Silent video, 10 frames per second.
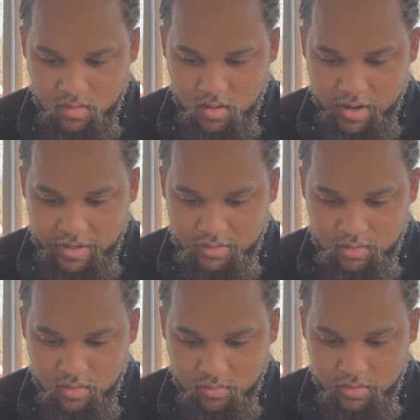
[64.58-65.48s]
All right,
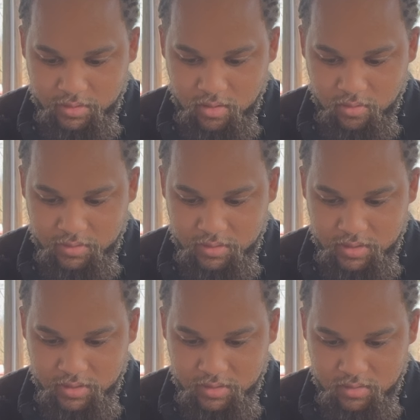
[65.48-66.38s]
so let's go to
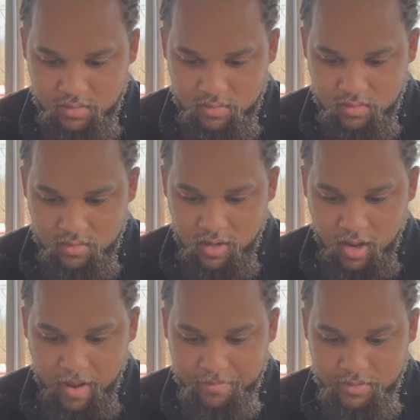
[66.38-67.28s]
this
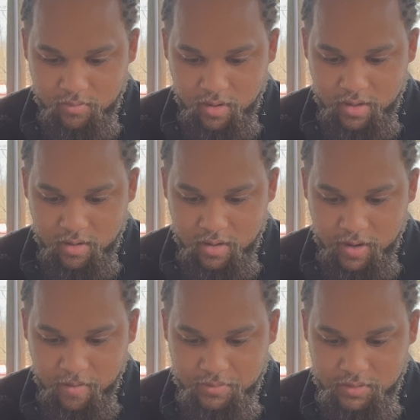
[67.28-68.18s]
option right here,
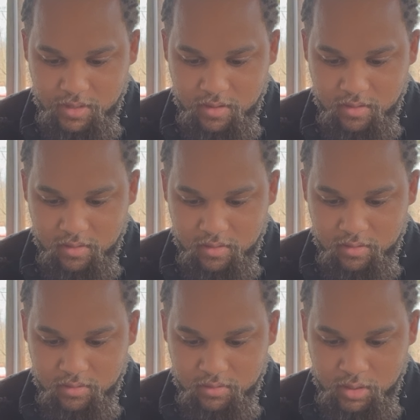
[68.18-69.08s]
AMC
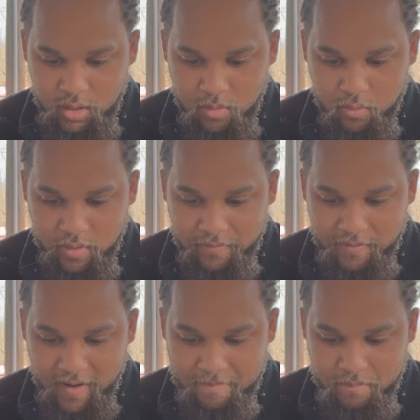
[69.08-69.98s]

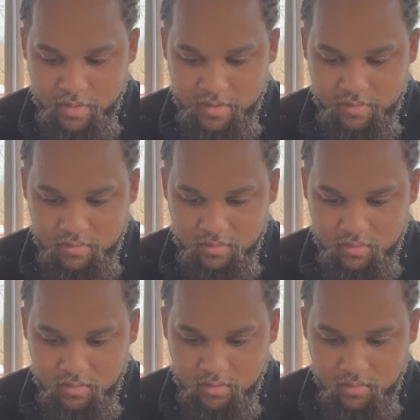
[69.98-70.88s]
0.5 put.
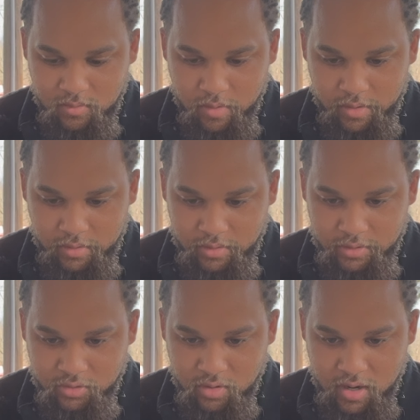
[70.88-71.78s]
We're gonna go to
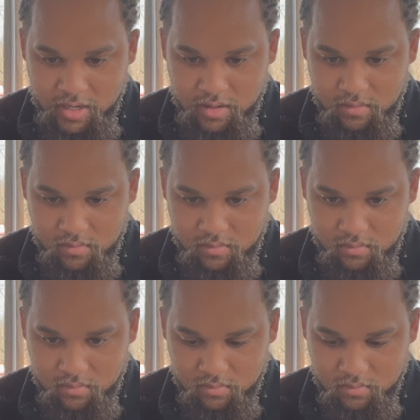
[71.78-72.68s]
trade,
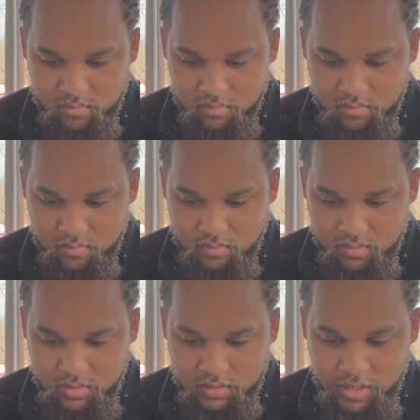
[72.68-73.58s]

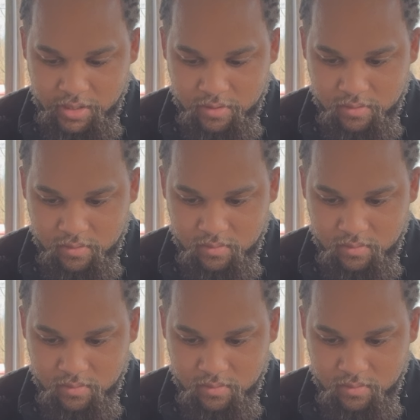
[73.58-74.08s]
sell.